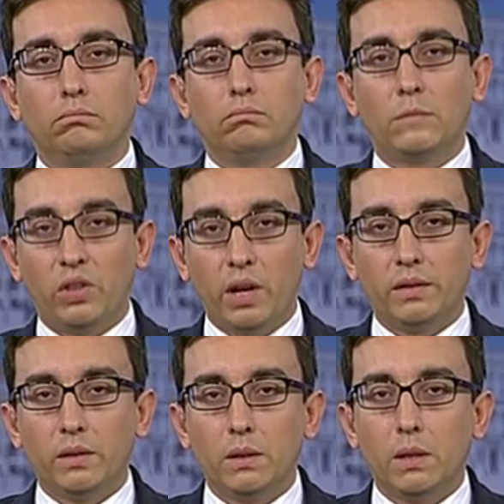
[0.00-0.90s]
It
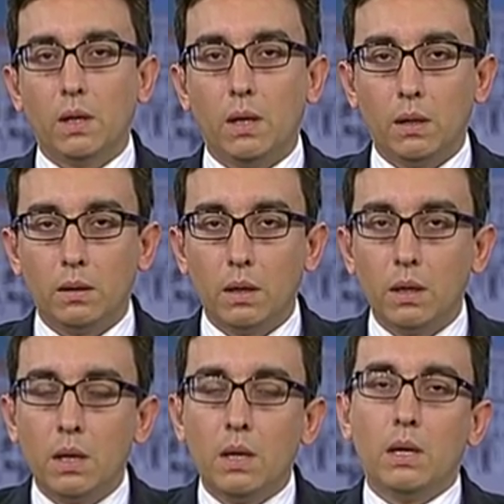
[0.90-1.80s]
does.
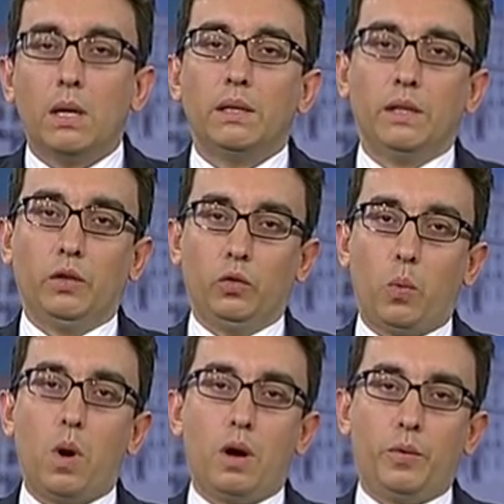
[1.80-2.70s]
And this is
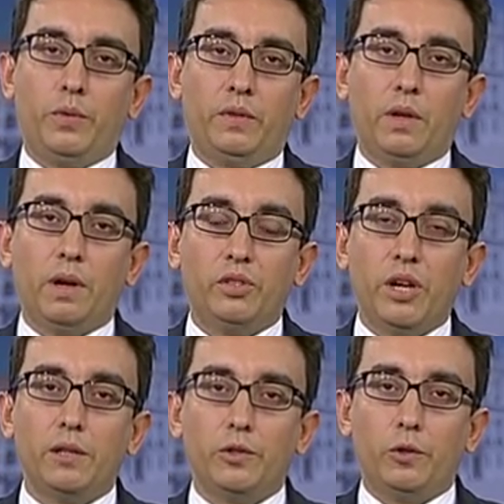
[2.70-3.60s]
why we still have
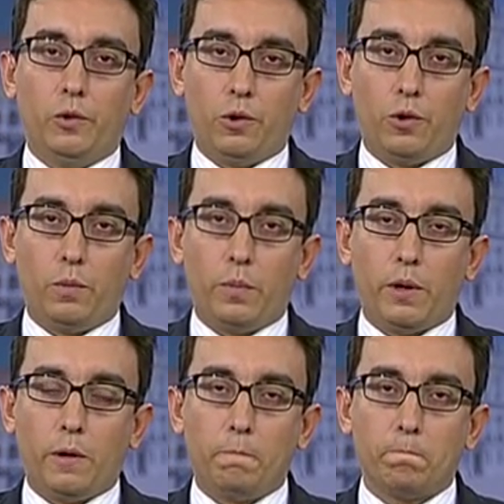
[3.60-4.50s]
challenges in Europe.
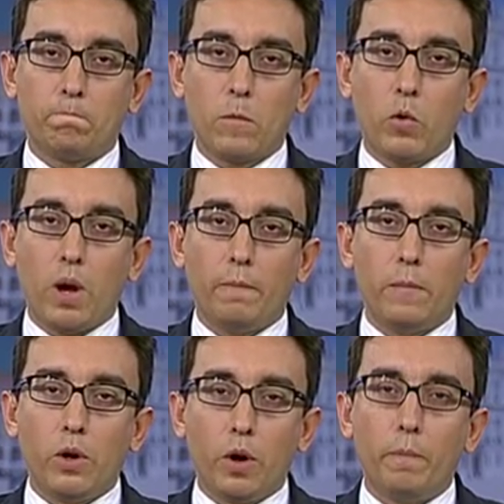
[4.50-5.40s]
Well,
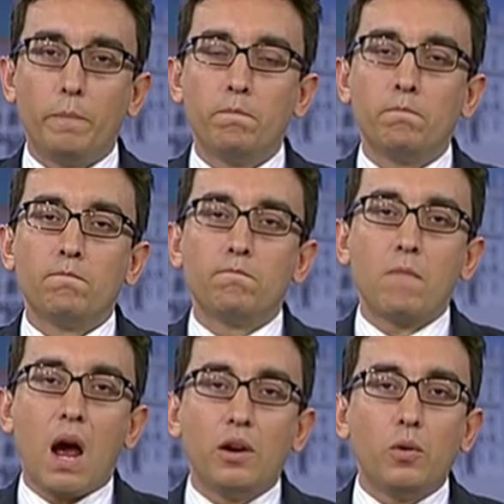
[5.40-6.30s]
you know,
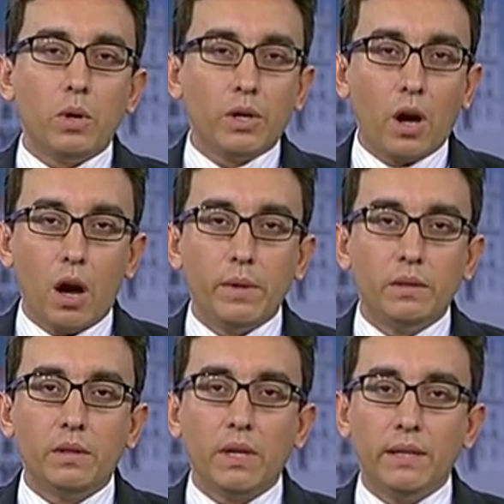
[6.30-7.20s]
I don't want to
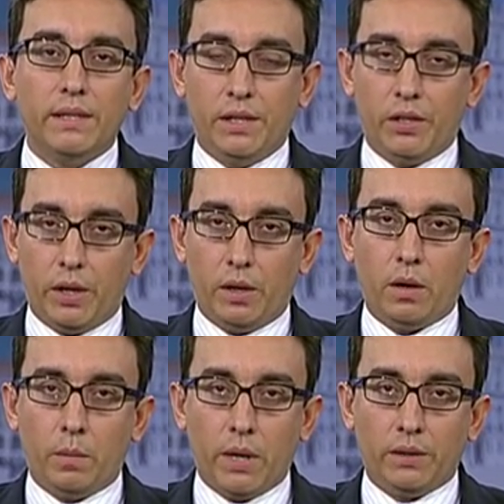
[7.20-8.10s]
comment in detail
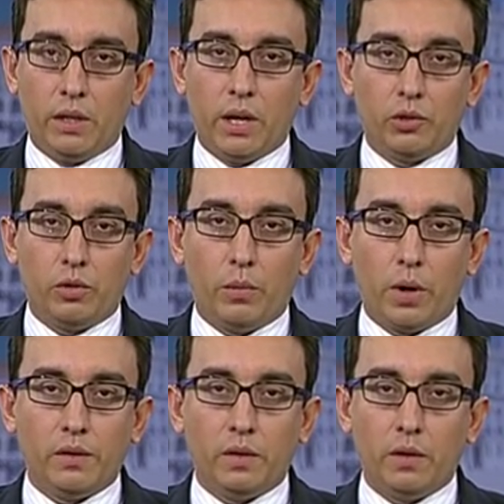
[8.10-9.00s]
about the electoral
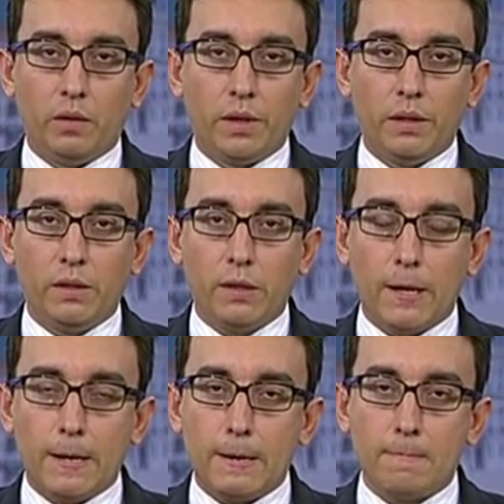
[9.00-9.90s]
process in Greece.
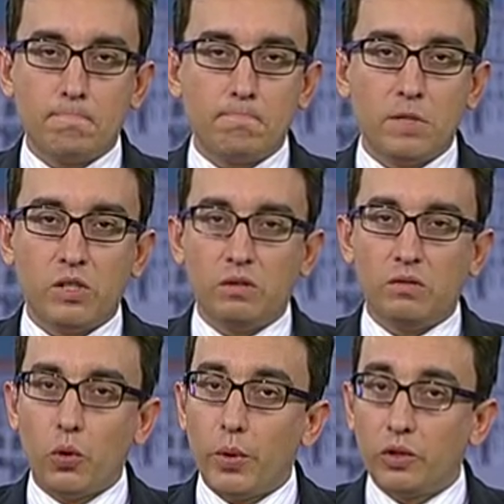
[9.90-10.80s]
It's
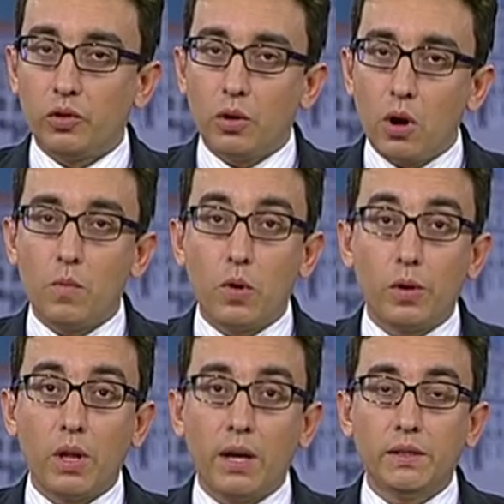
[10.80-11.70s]
2 weeks to go,
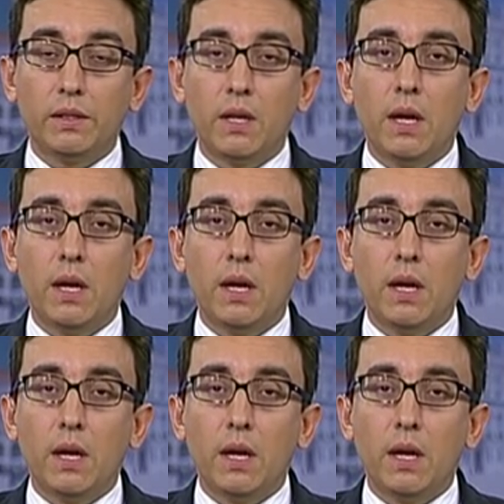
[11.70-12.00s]
more or less.